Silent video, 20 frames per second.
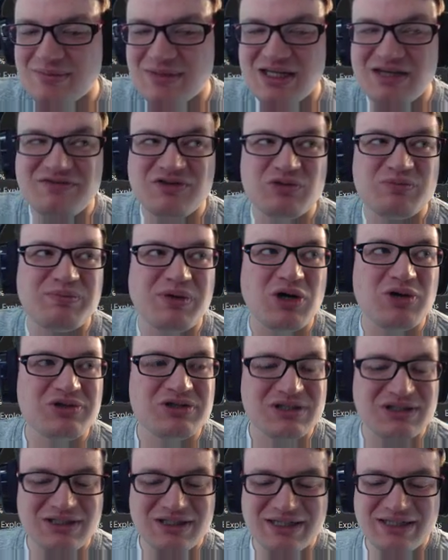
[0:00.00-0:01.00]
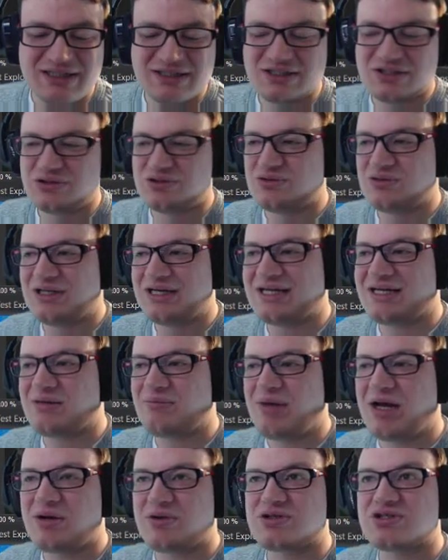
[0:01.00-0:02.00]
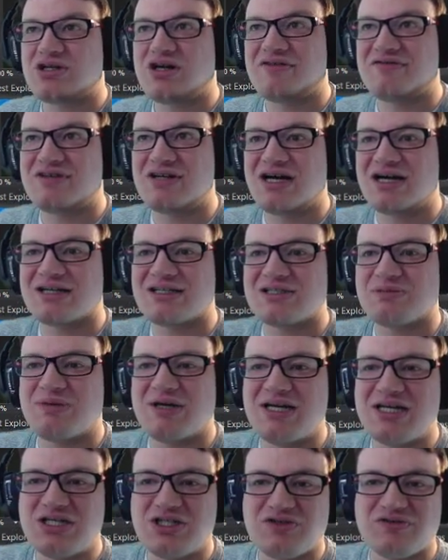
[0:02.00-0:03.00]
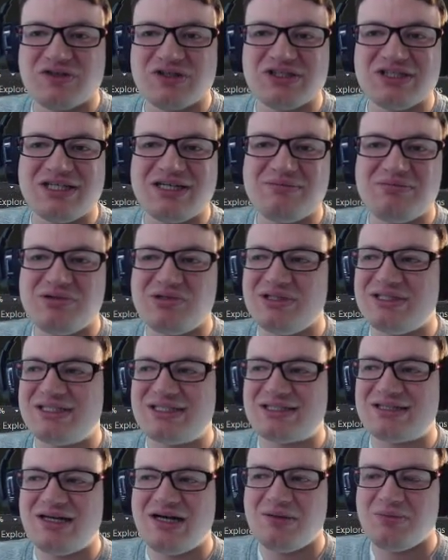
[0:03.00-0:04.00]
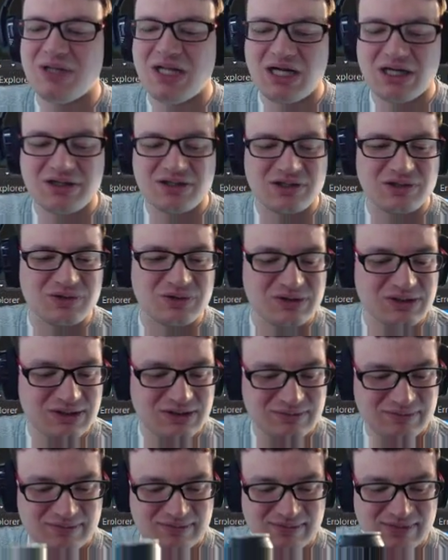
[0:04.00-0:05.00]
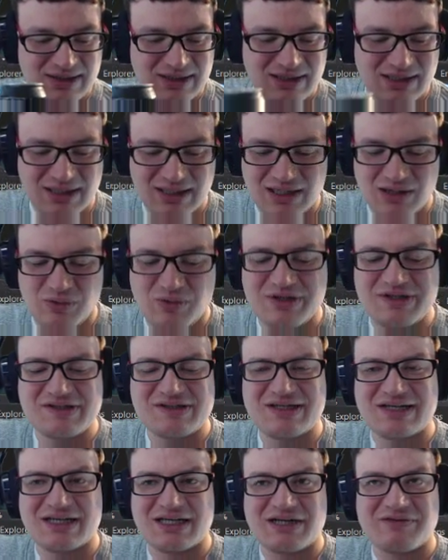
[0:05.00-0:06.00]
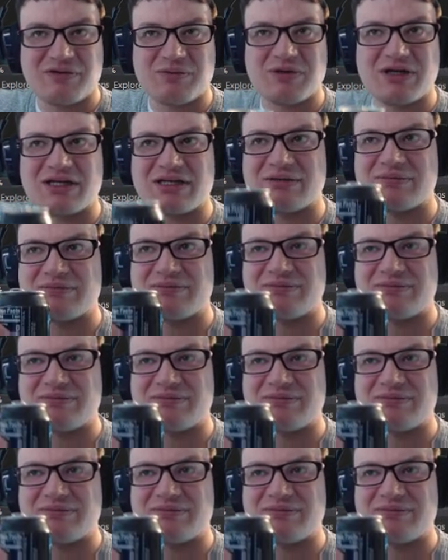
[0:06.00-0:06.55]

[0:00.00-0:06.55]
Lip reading: If you post a link to like a Microsoft Docs page, for example, it does not block those. 1 second, everybody.